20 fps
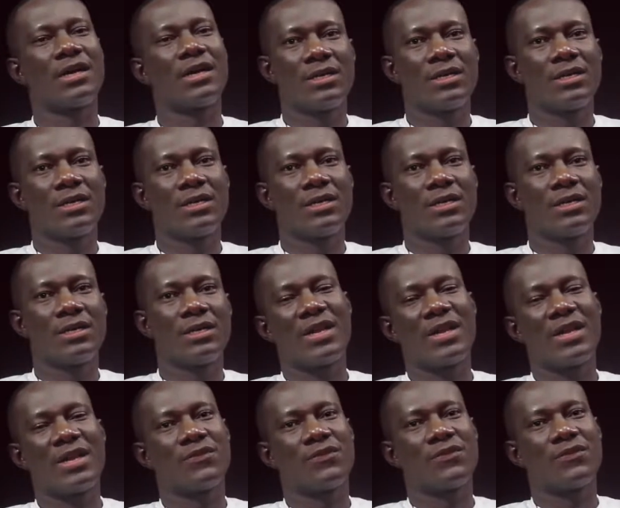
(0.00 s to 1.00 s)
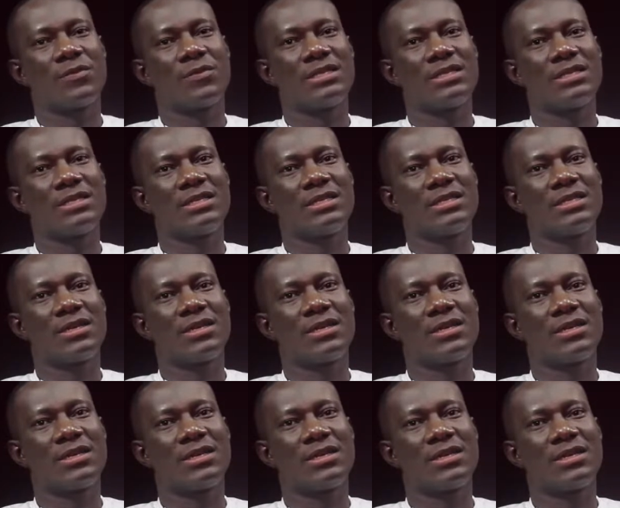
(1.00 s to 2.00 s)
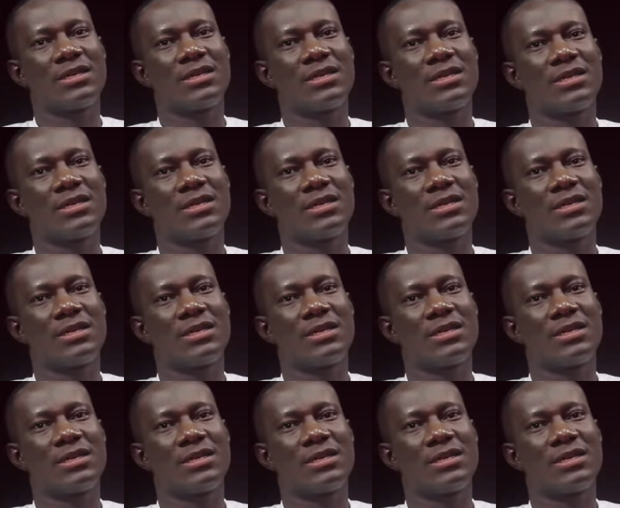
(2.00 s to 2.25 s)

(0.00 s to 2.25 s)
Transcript: Member of Parliament for Medina constituency,